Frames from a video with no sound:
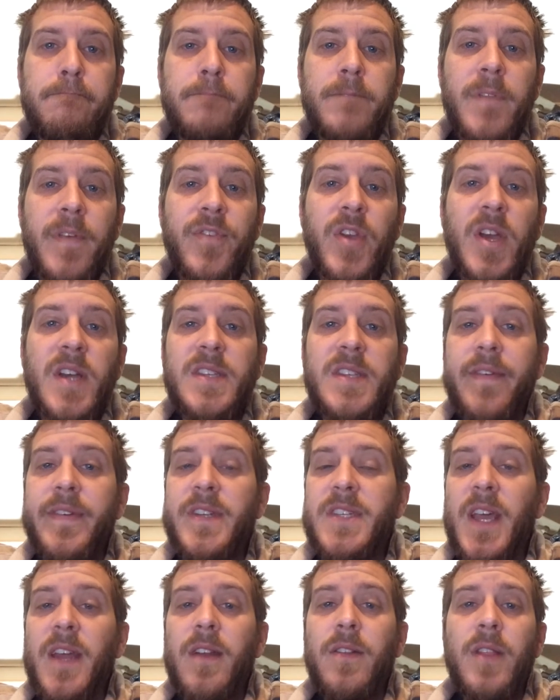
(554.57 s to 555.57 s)
if you guys have
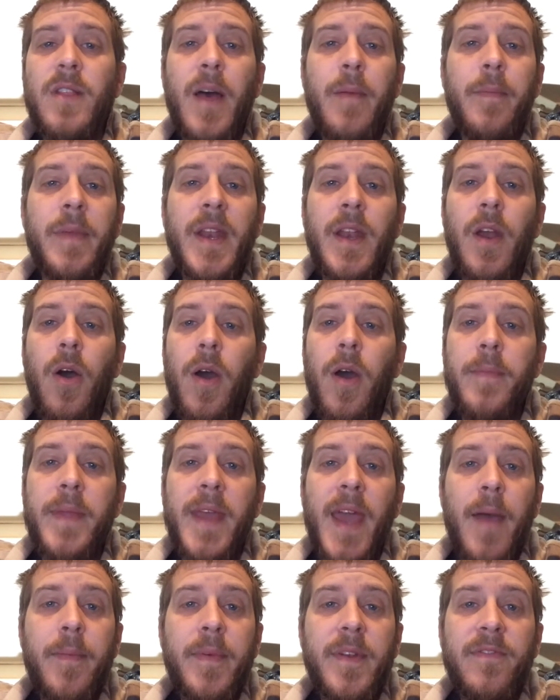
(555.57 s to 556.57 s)
a channel, let me know. I'd be
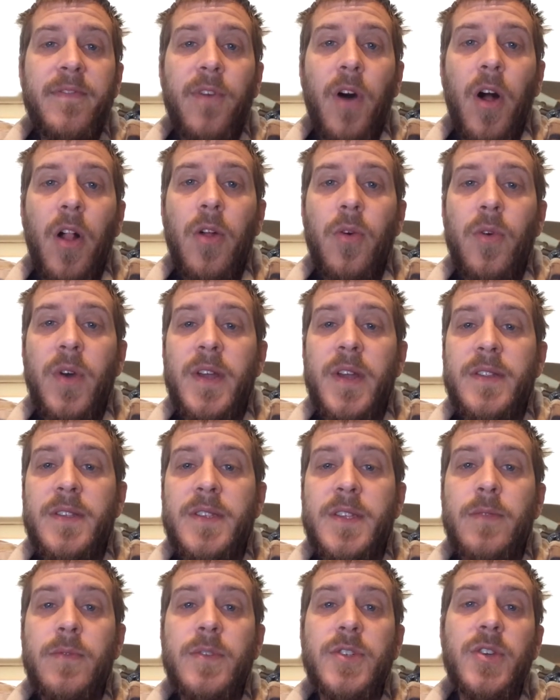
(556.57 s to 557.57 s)
happy to follow it and
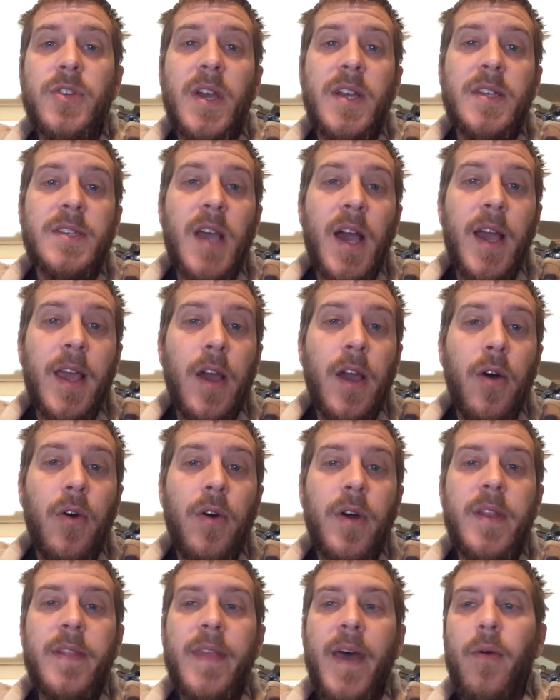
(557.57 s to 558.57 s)
see what you guys got
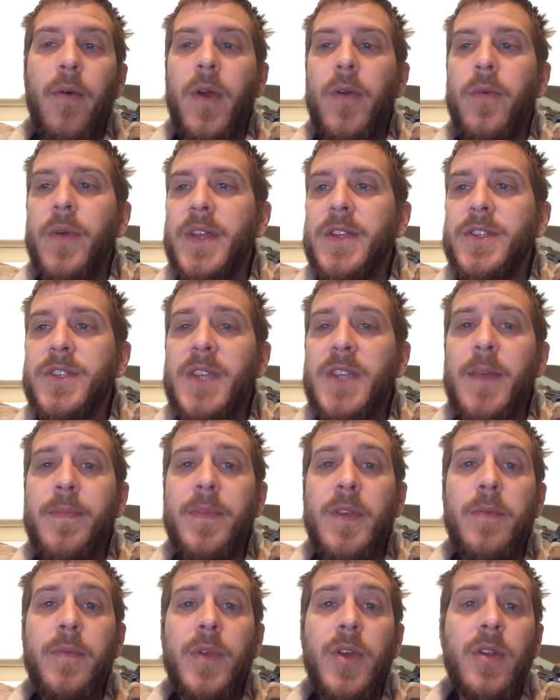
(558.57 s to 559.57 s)
going. And that way we can just keep
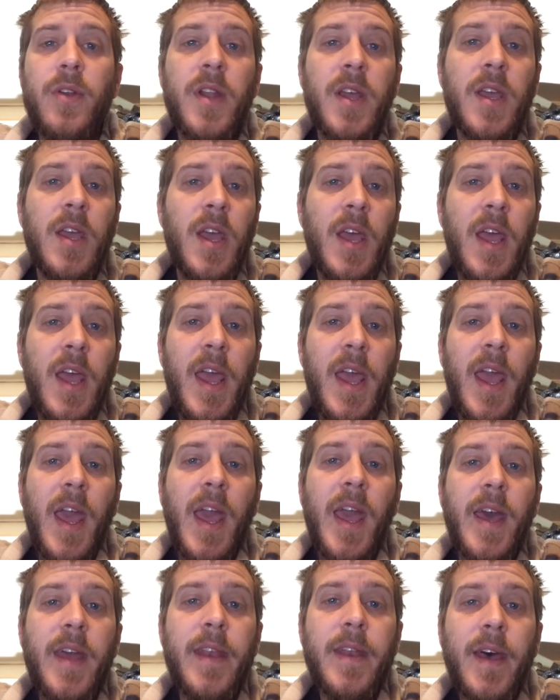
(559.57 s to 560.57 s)
the community
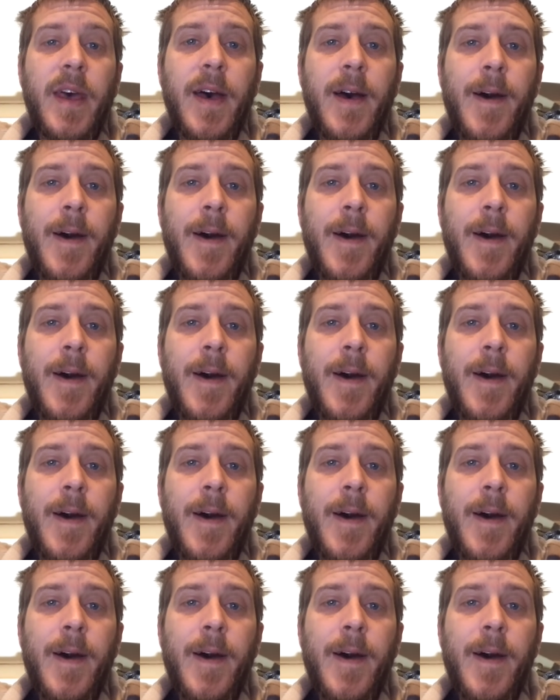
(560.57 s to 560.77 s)
and